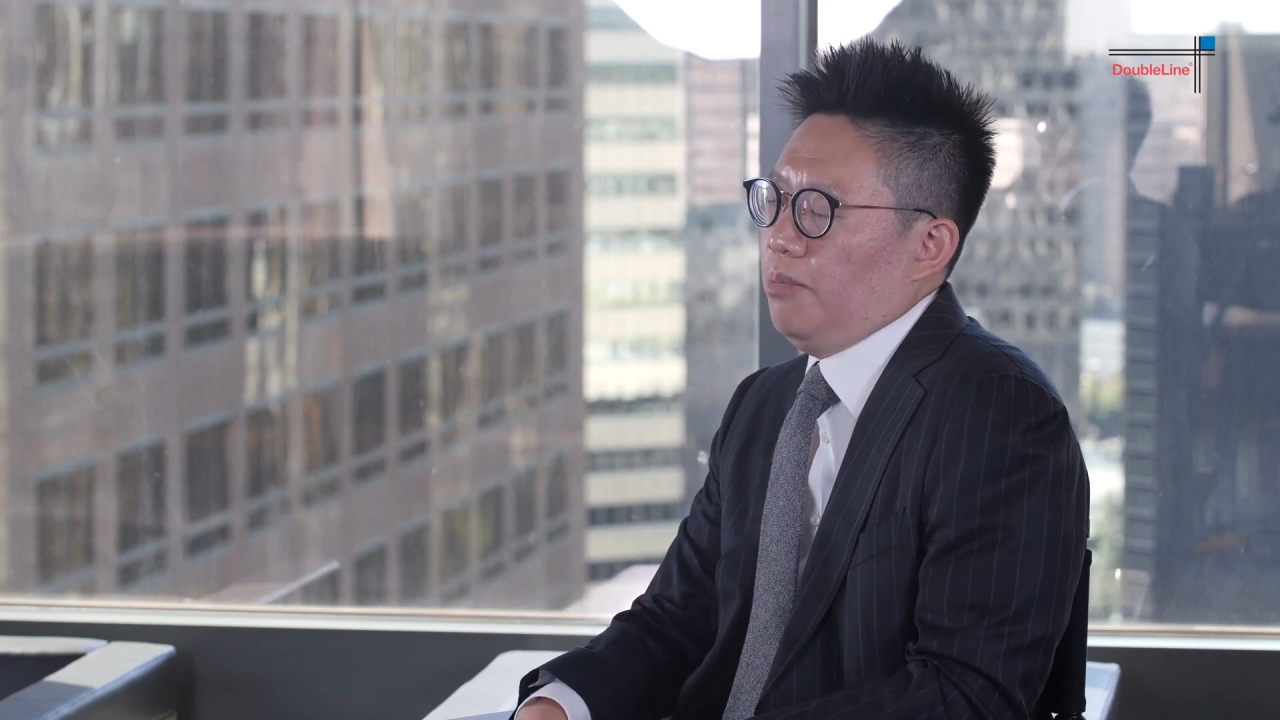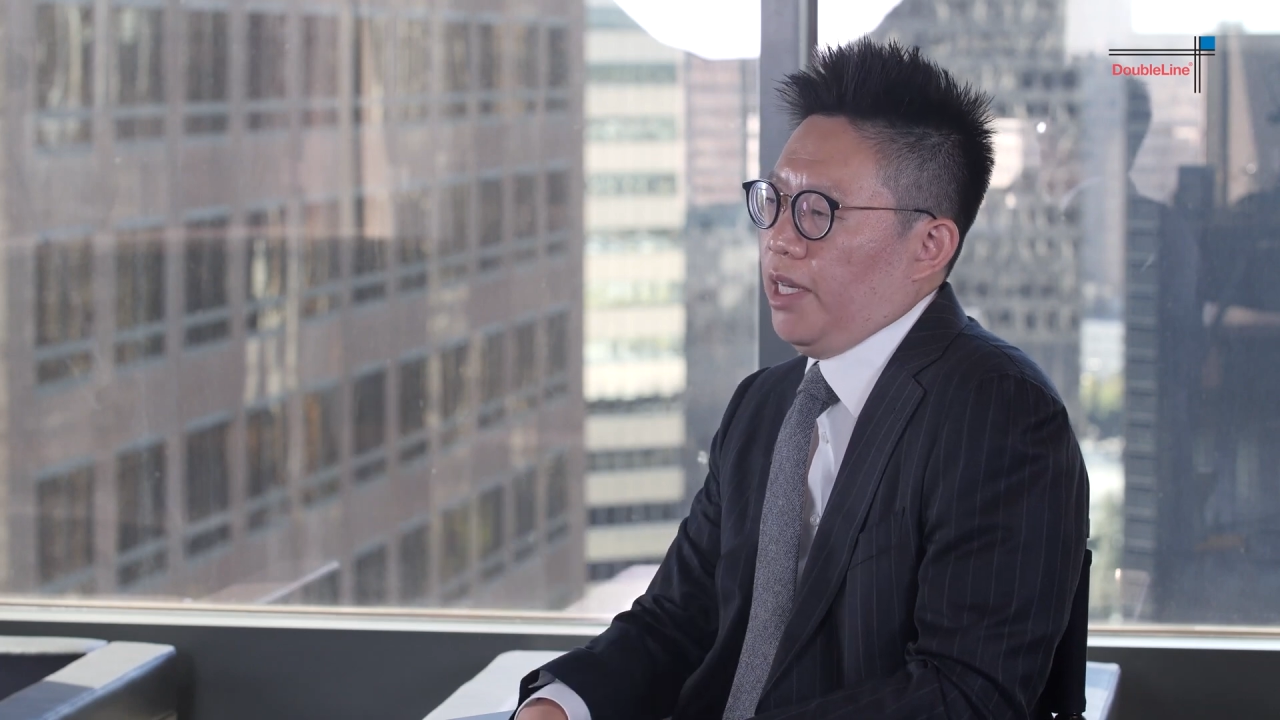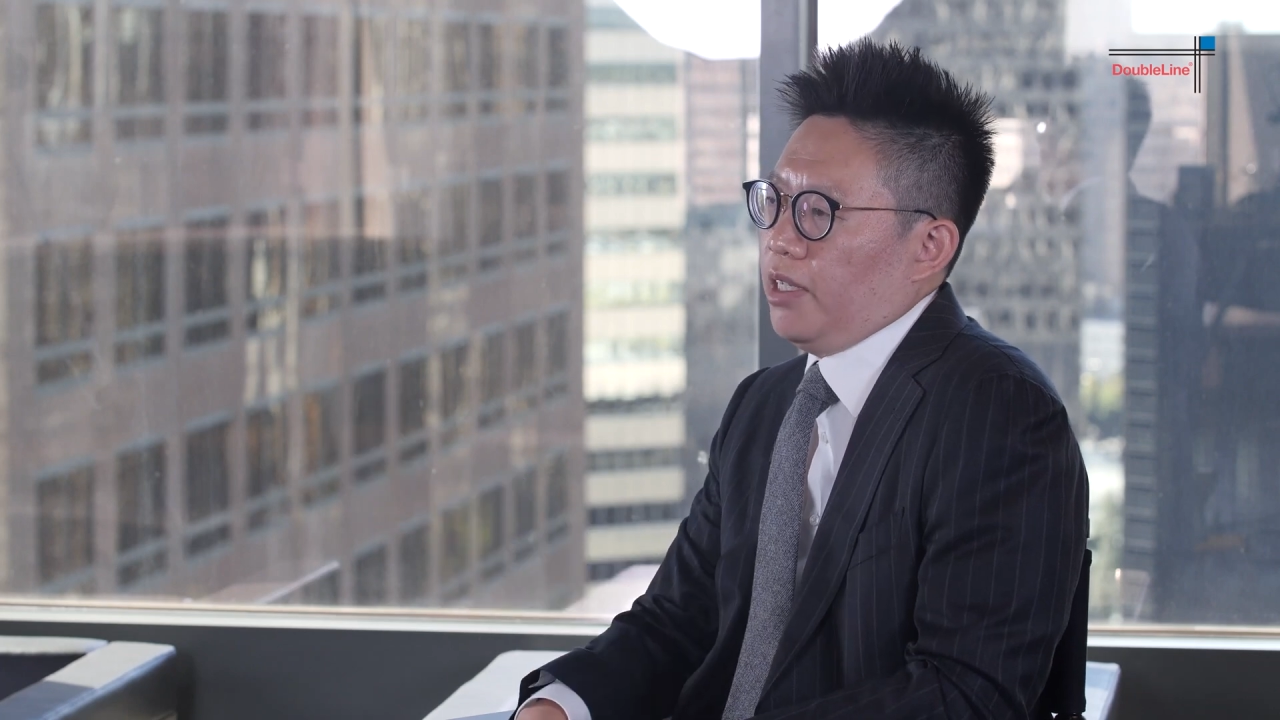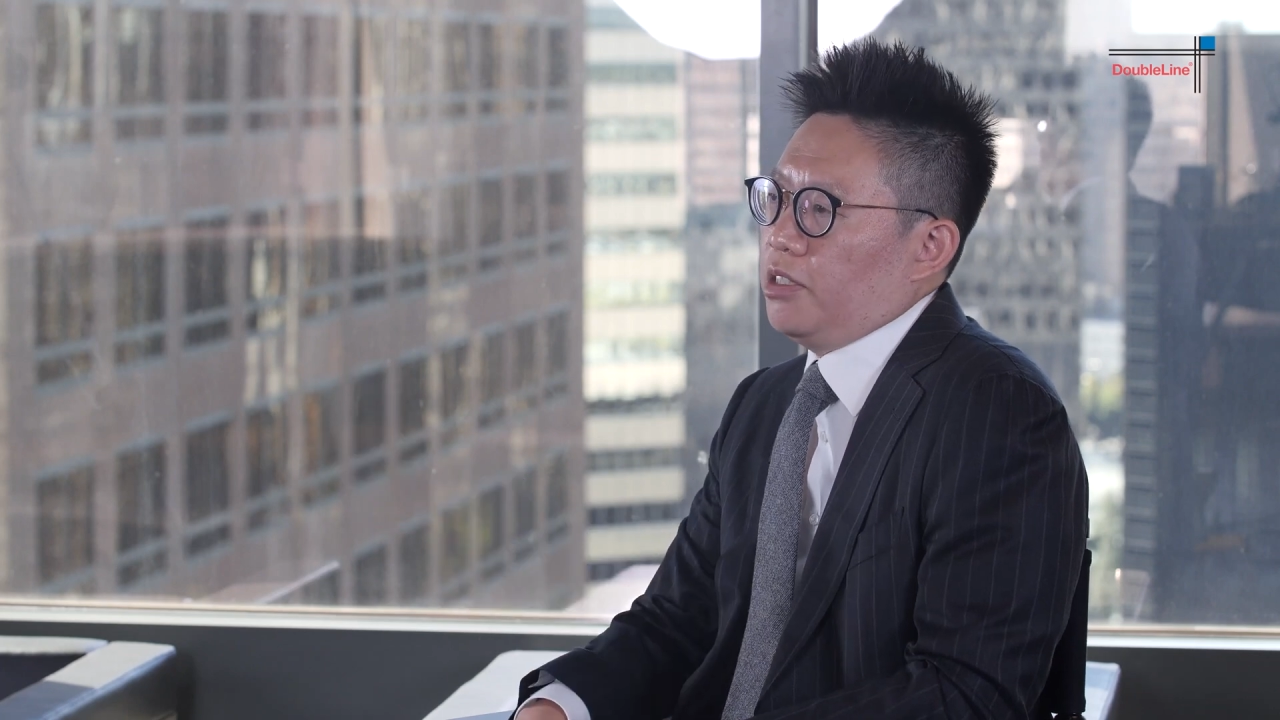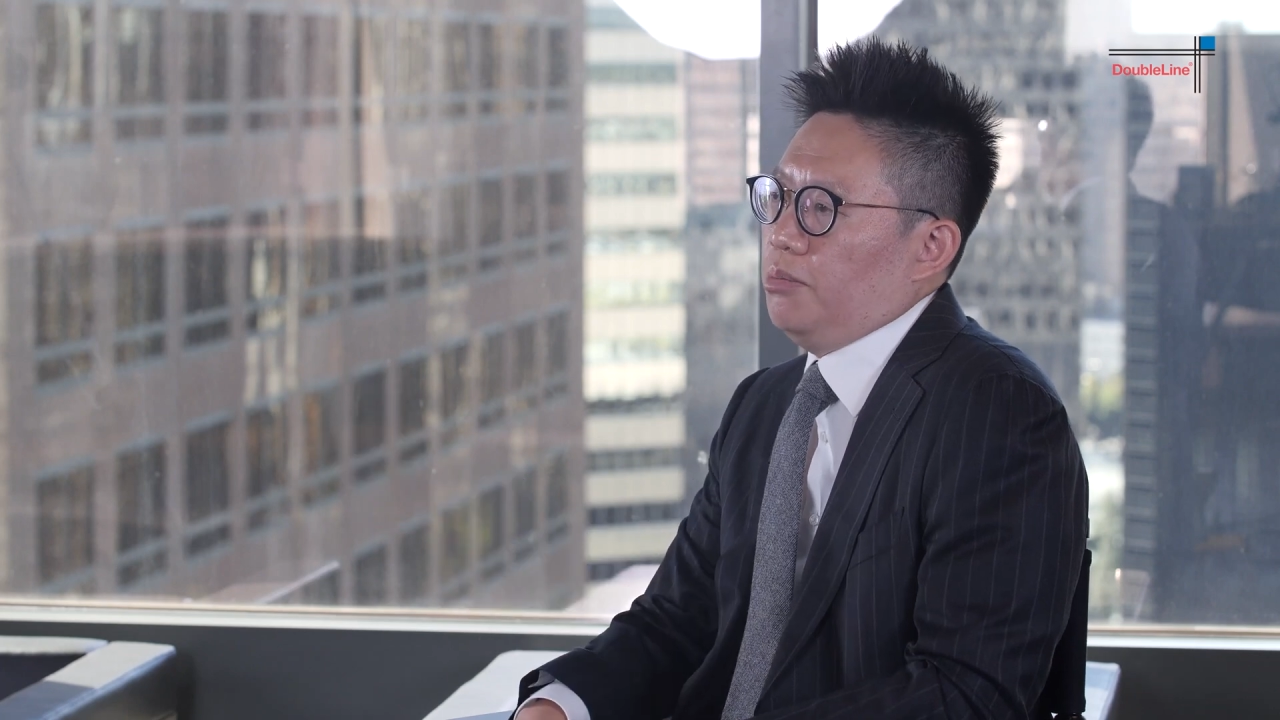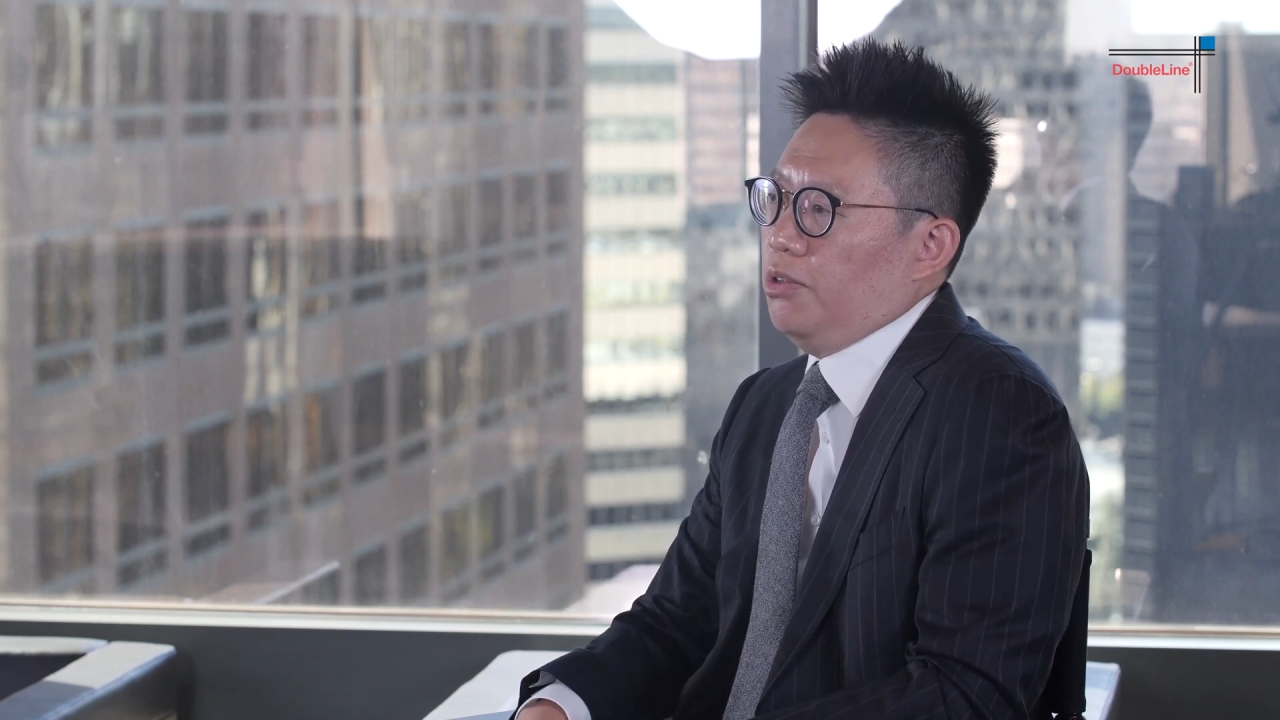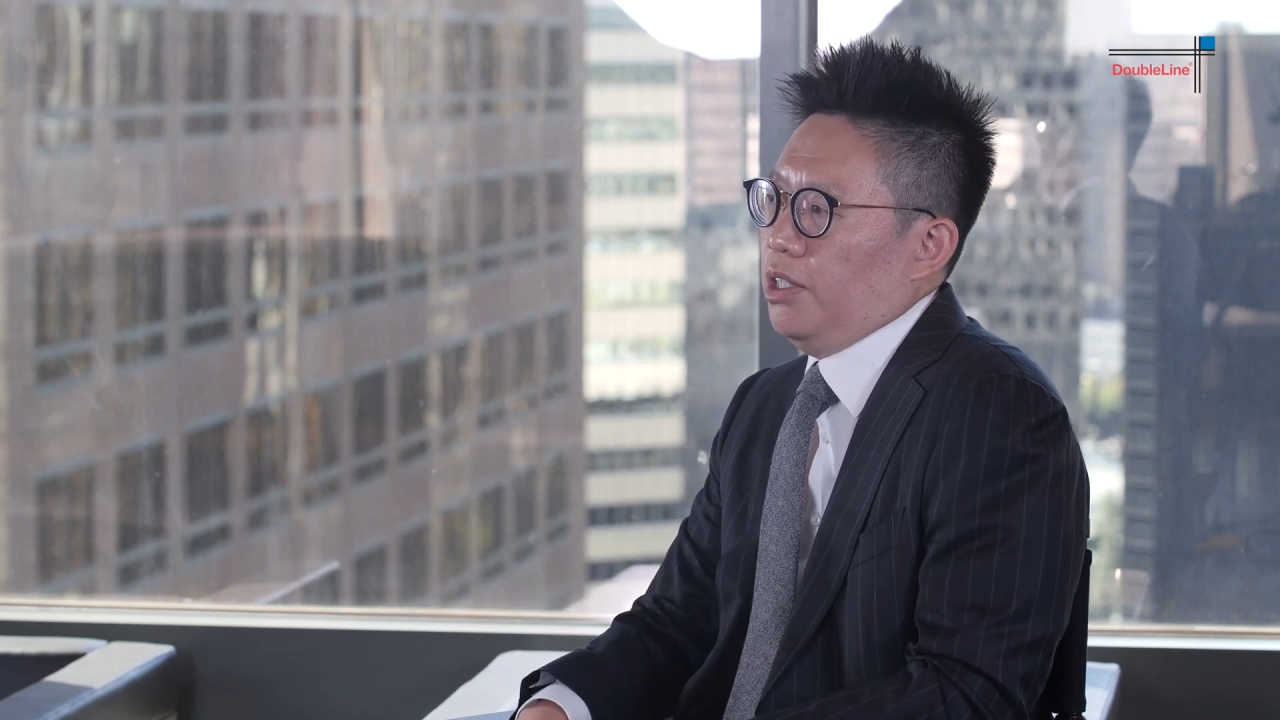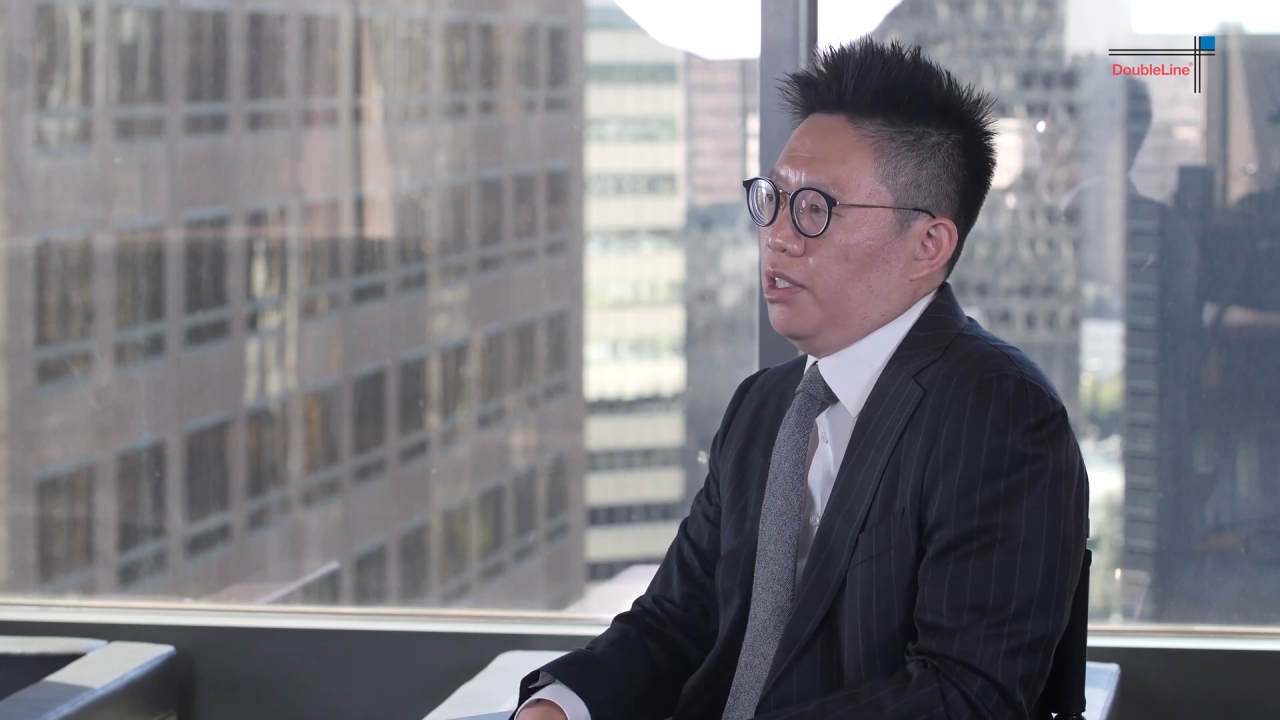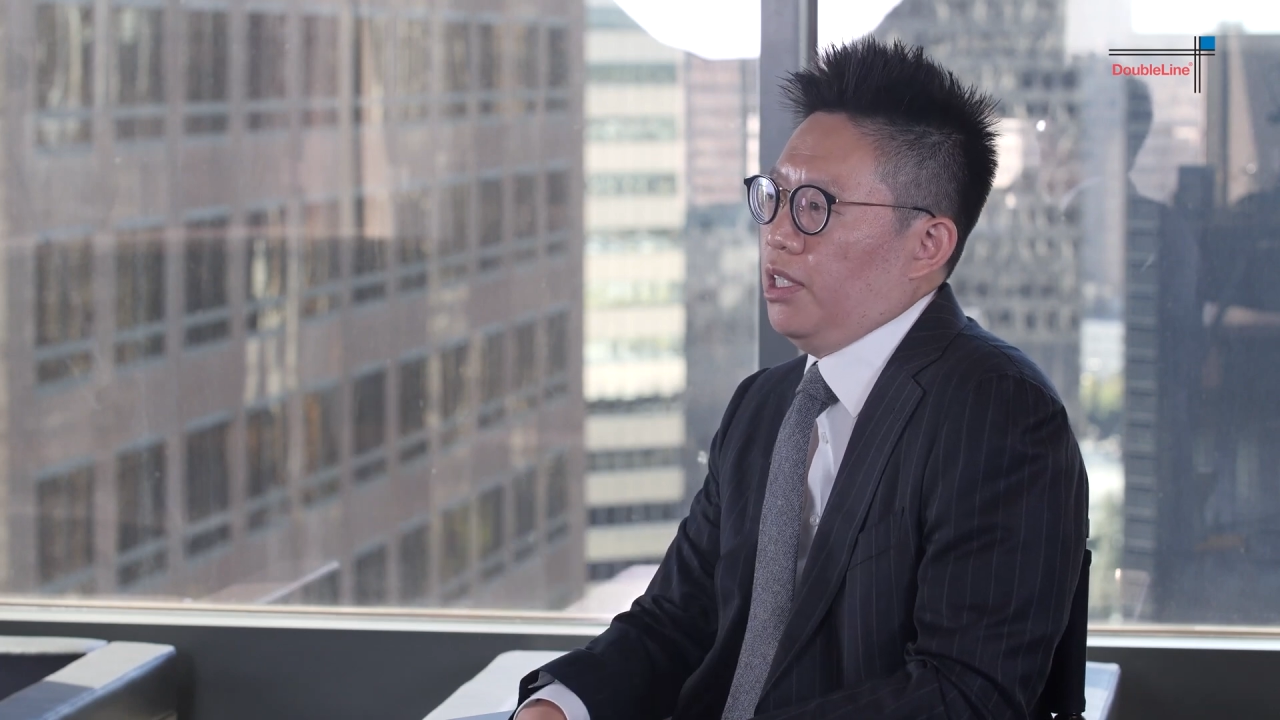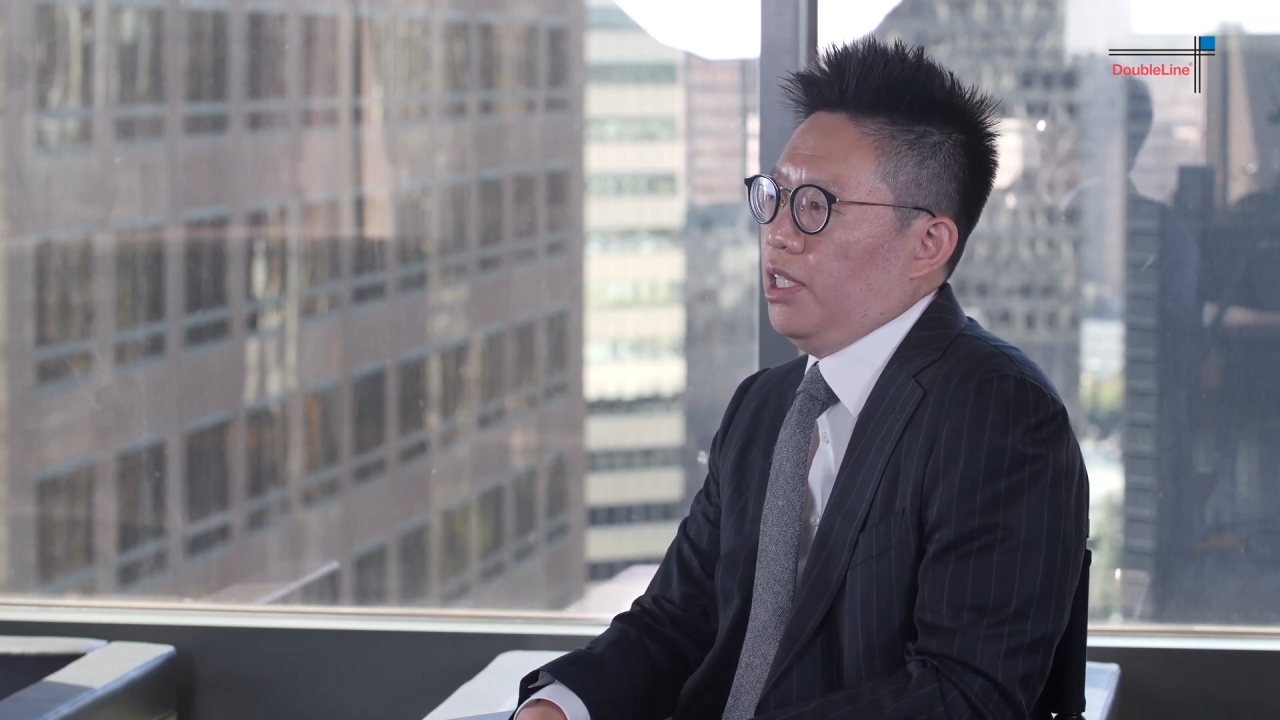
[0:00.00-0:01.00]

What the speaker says: back at some point.